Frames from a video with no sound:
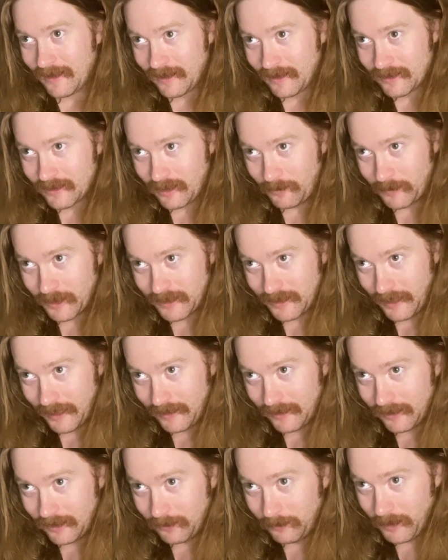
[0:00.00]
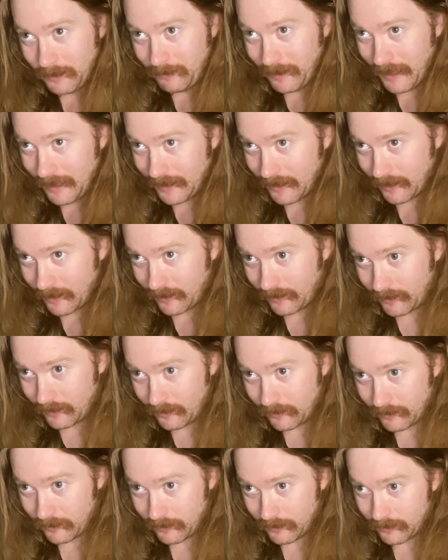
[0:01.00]
So, I'm going to take a little bit back here.
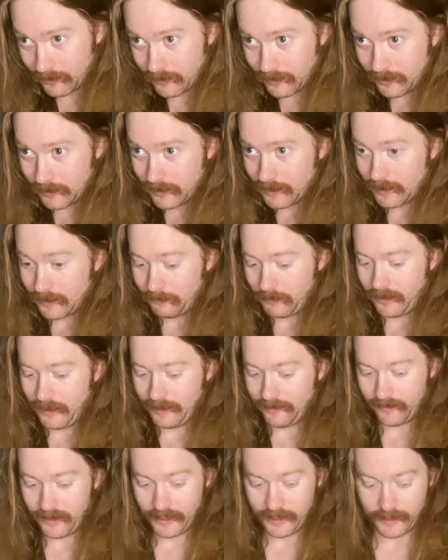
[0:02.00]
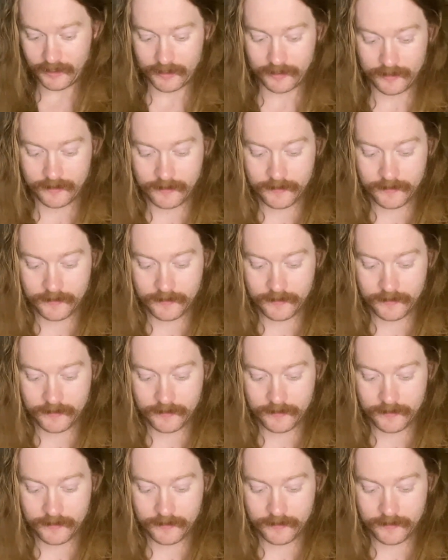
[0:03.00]
I'm going to have that.